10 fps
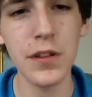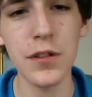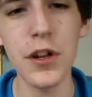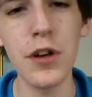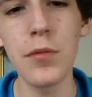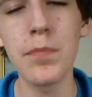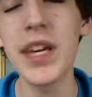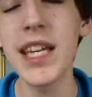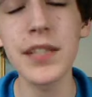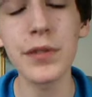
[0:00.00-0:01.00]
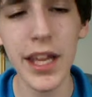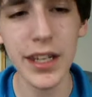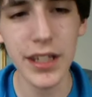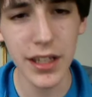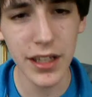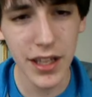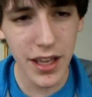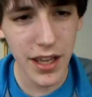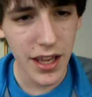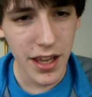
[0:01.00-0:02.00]
There's no peaceful ending.
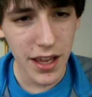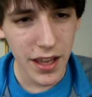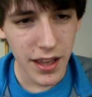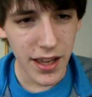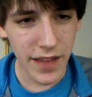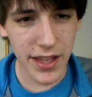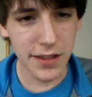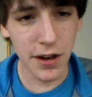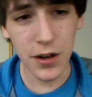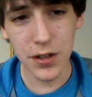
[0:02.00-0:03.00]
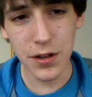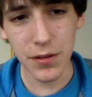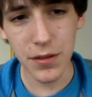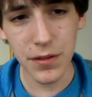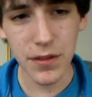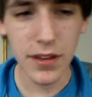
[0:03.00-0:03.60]
And that's the harsh truth.